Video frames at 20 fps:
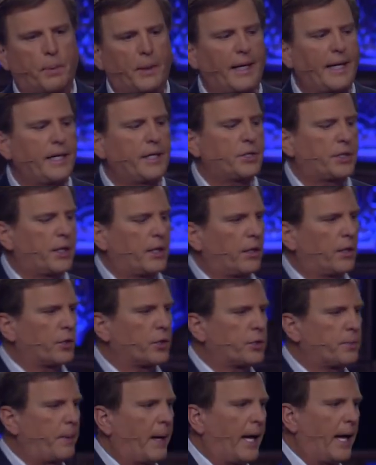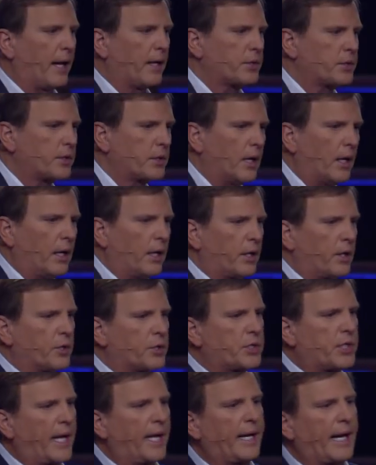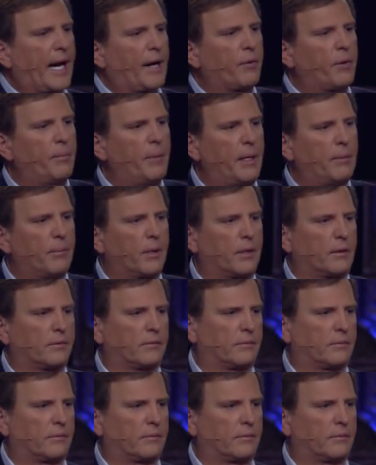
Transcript: pleasing your spouse, you're saying, I remember.